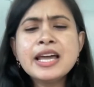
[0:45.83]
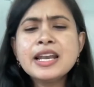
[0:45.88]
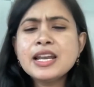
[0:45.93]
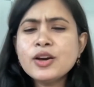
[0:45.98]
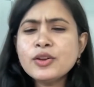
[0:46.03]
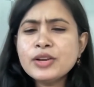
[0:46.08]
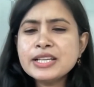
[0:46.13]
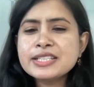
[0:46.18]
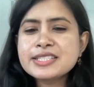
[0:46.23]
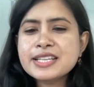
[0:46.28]

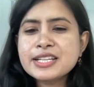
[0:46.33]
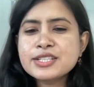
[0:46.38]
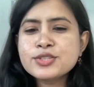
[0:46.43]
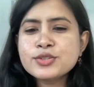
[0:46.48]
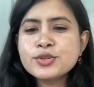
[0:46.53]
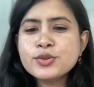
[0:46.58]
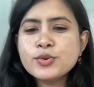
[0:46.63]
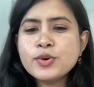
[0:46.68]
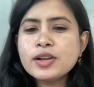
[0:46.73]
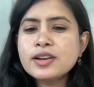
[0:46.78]
Now let's get to
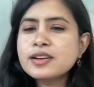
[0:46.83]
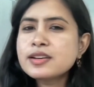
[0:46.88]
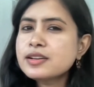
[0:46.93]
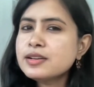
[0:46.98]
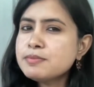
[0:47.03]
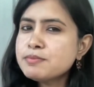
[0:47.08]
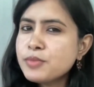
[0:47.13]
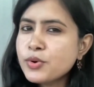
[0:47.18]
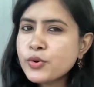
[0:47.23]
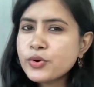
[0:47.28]
know a little
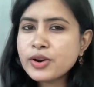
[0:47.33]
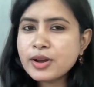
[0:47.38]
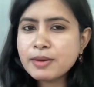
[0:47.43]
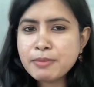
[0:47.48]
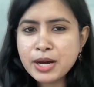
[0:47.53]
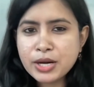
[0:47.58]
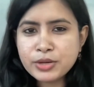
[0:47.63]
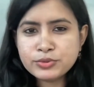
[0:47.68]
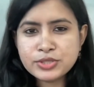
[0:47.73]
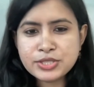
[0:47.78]
more
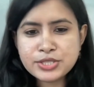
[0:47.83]
about